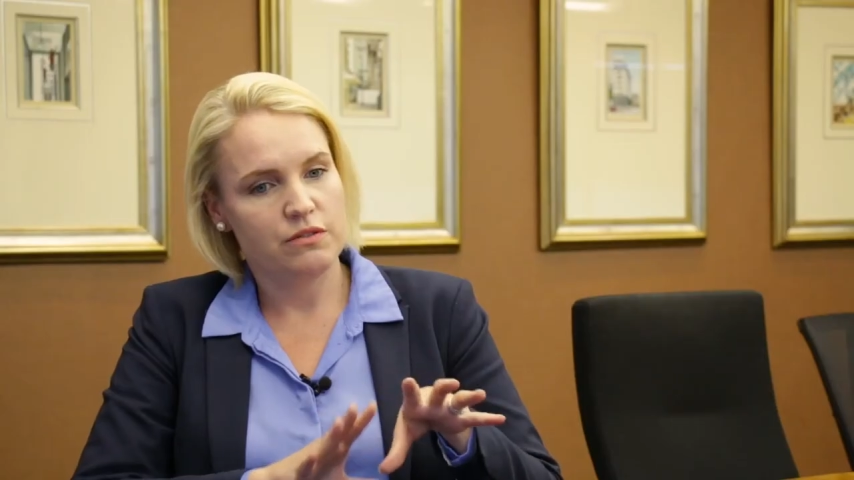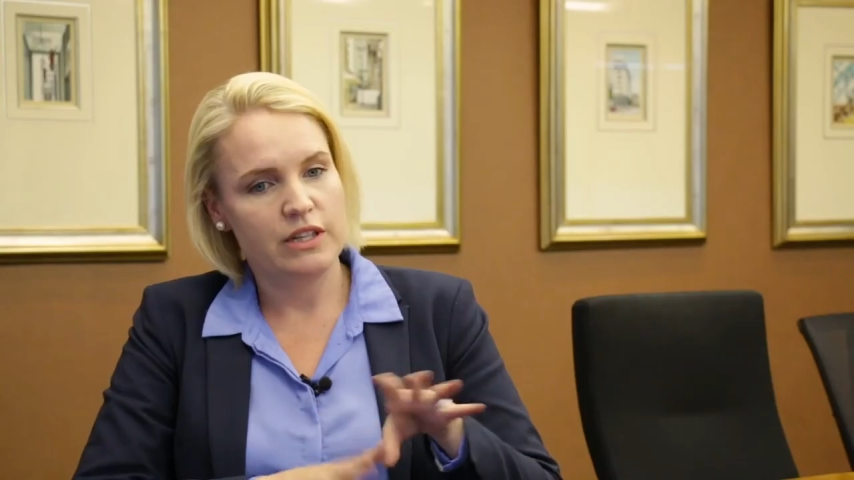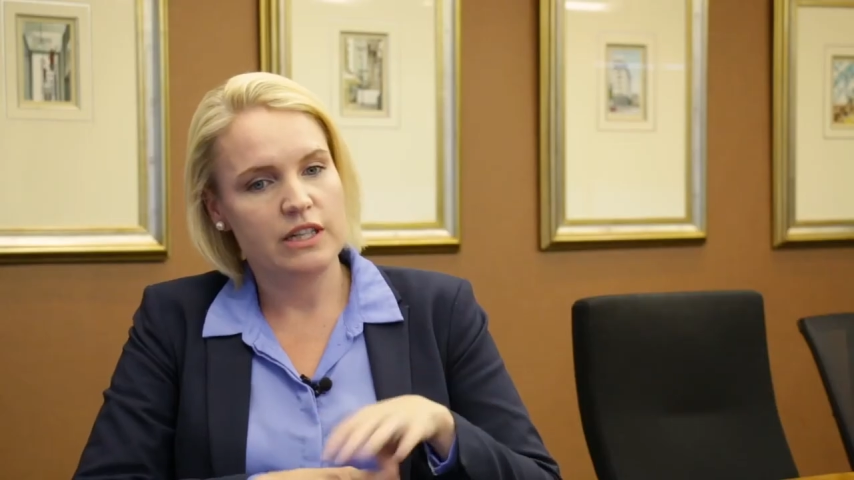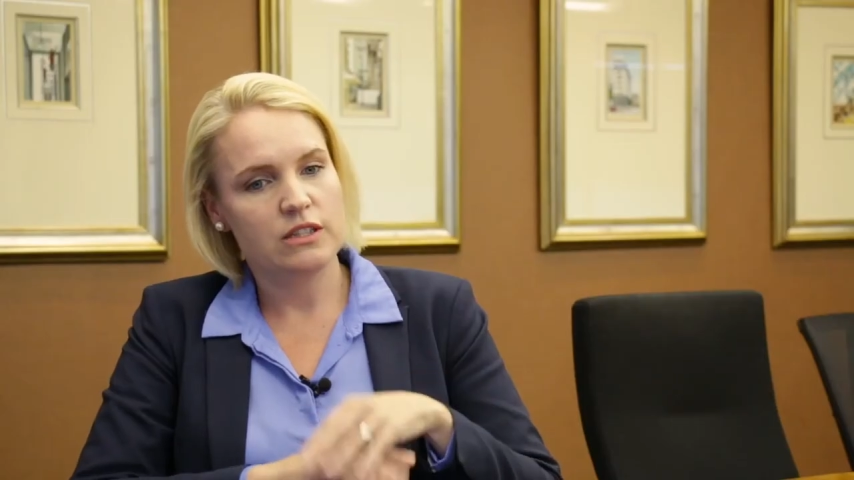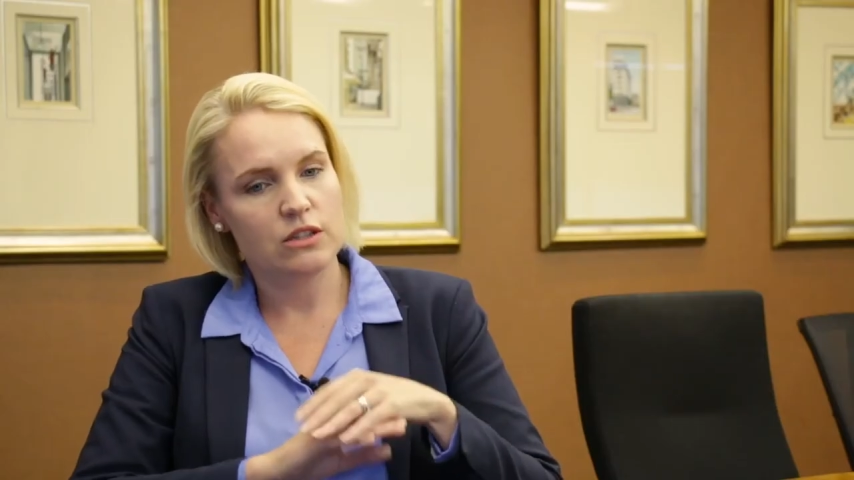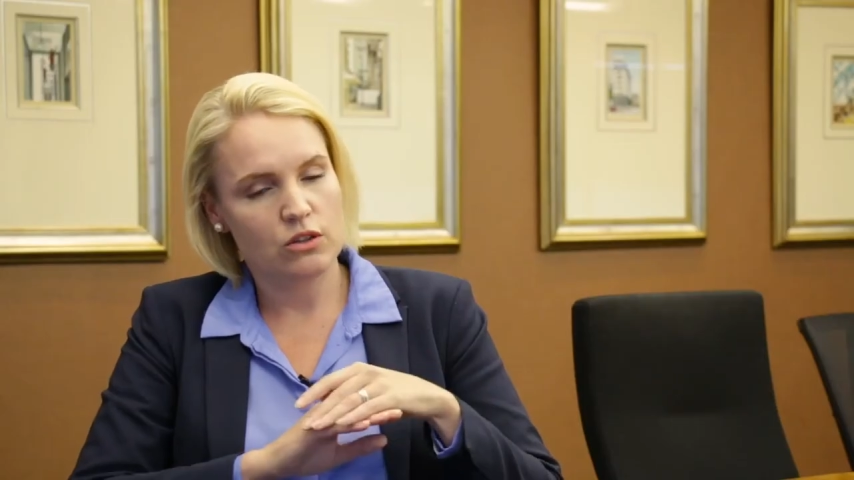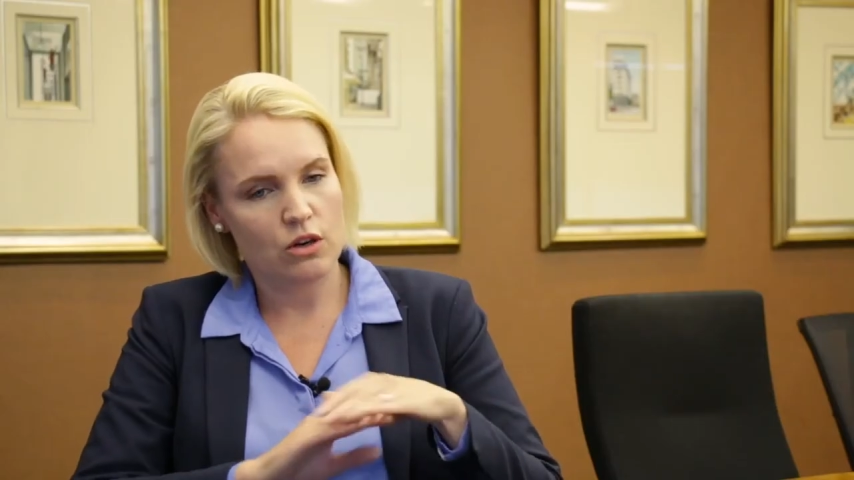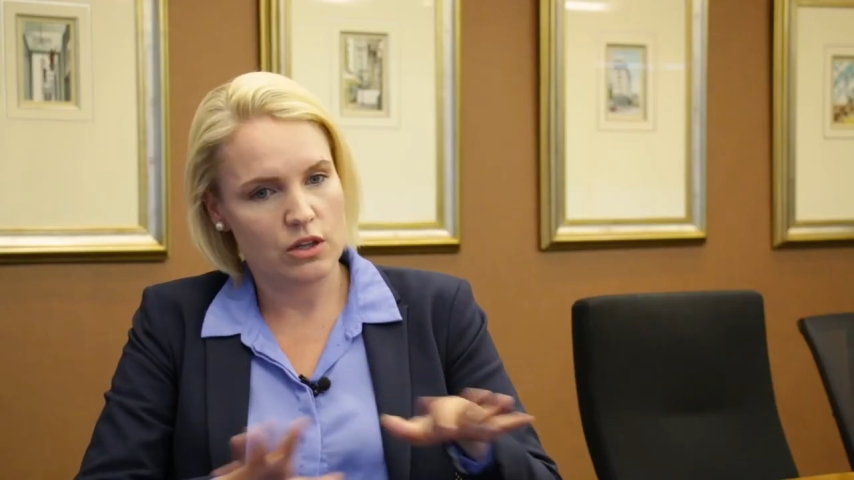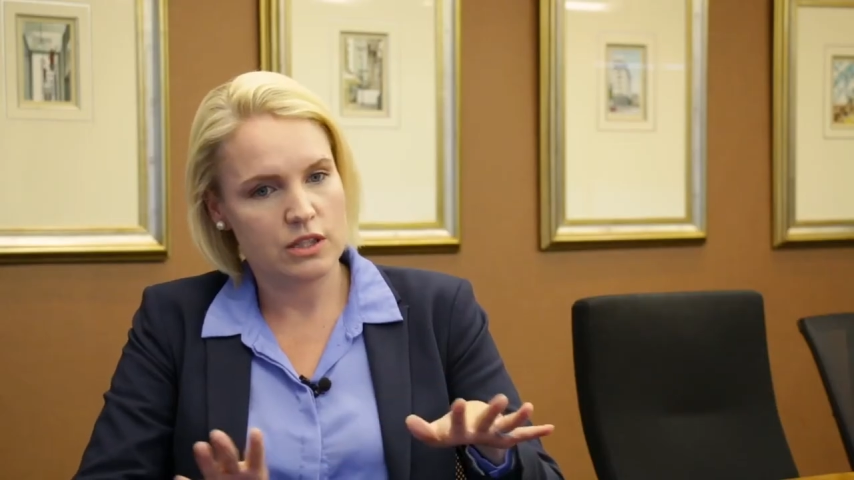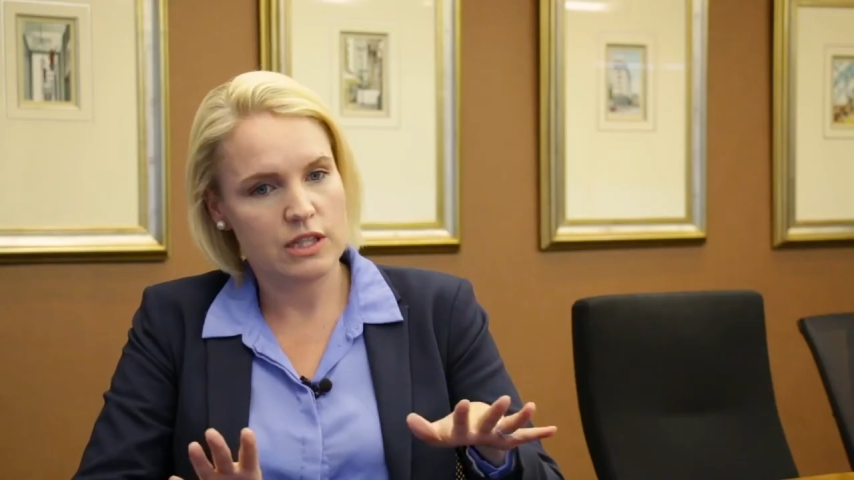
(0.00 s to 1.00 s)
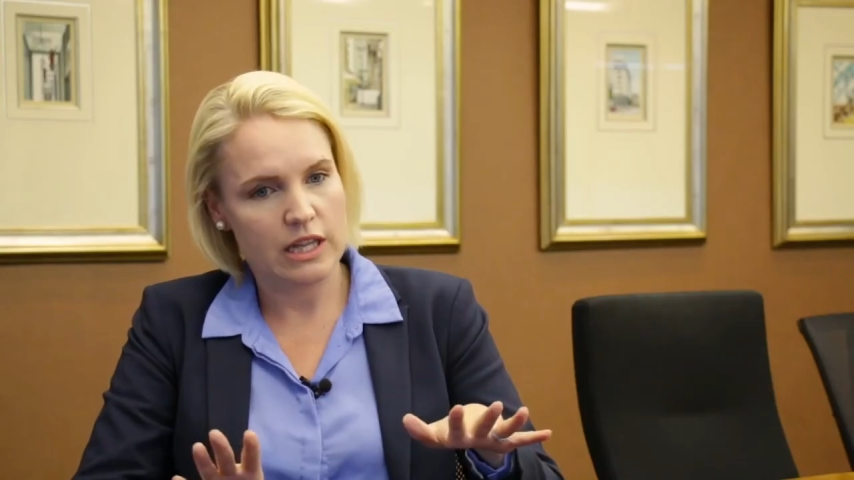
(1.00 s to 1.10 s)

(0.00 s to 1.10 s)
of fees across